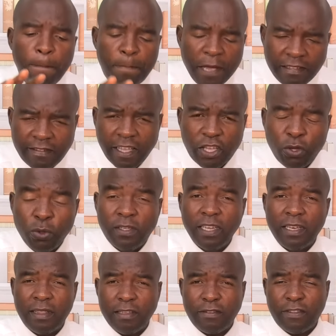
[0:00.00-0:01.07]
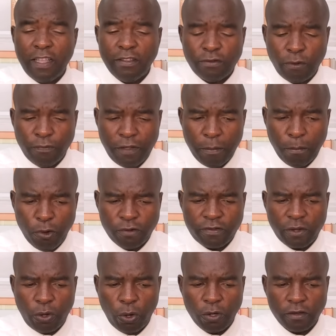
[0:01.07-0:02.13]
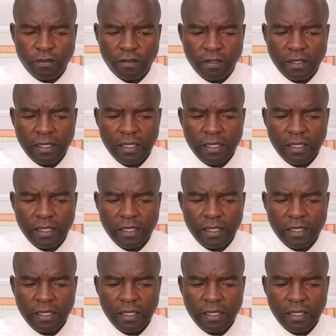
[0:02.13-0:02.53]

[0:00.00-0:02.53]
persecuted the saints of the Most God,